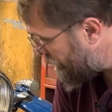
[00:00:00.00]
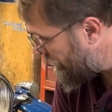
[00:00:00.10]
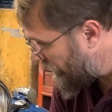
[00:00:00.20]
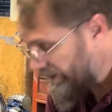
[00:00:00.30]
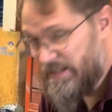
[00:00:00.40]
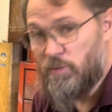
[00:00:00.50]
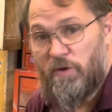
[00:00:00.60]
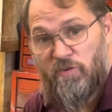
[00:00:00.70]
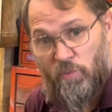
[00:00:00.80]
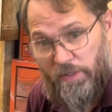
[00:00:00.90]
or at least
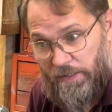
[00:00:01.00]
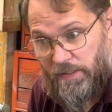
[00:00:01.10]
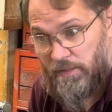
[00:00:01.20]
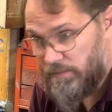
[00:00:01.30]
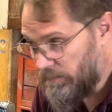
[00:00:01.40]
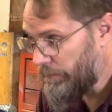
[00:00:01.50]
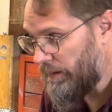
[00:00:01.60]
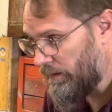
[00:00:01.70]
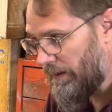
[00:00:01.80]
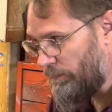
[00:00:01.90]
once a week,
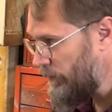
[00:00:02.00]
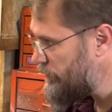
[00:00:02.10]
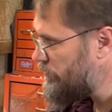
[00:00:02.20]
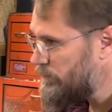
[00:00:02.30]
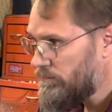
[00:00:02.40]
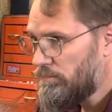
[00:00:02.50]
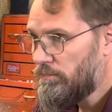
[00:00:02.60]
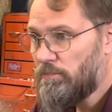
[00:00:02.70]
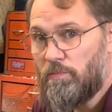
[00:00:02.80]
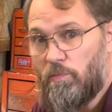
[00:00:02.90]
depending on how much
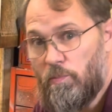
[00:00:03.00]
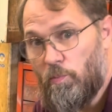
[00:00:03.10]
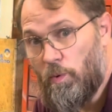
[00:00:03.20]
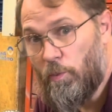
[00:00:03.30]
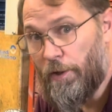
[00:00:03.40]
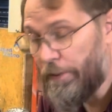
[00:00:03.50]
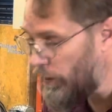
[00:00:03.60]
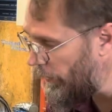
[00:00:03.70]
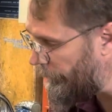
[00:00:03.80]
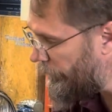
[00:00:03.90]
we're working
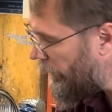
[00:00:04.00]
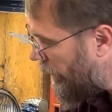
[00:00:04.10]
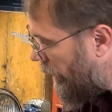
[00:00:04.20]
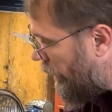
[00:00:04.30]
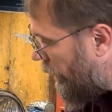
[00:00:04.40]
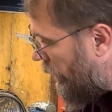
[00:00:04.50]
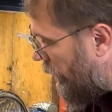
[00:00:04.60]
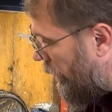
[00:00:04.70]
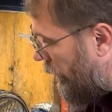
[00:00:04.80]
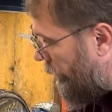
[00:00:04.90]
on.
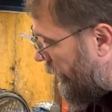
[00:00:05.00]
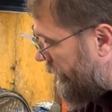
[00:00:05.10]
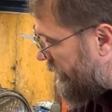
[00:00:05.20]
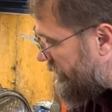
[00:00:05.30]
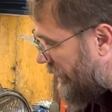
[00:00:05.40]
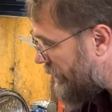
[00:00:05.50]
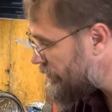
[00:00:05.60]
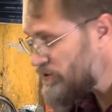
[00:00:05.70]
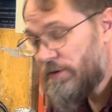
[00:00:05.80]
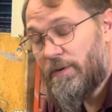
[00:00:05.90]
But the trials
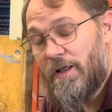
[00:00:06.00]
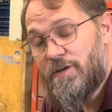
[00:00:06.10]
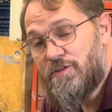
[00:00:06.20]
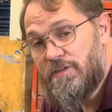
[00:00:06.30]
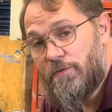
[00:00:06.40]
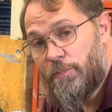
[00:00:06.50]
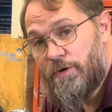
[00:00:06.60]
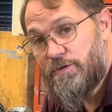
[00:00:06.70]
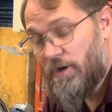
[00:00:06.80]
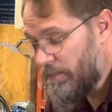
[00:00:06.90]
and tribulations of a
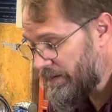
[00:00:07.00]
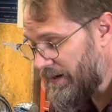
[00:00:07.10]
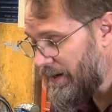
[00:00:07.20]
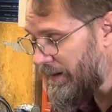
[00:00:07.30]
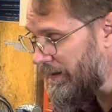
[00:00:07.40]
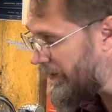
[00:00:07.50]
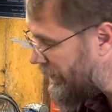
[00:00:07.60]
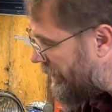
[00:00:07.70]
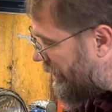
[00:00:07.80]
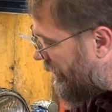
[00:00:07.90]
British car mechanic,
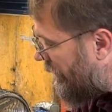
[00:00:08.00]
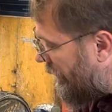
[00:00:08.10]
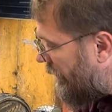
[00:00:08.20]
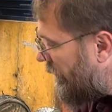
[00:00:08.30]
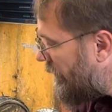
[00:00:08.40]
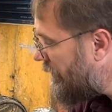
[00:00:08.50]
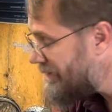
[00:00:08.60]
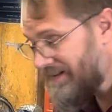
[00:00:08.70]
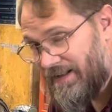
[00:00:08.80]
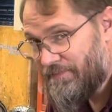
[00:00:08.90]

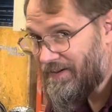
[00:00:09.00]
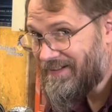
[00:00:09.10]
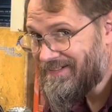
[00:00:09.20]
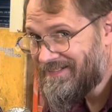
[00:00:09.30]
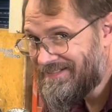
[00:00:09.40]
it's a lot of fun.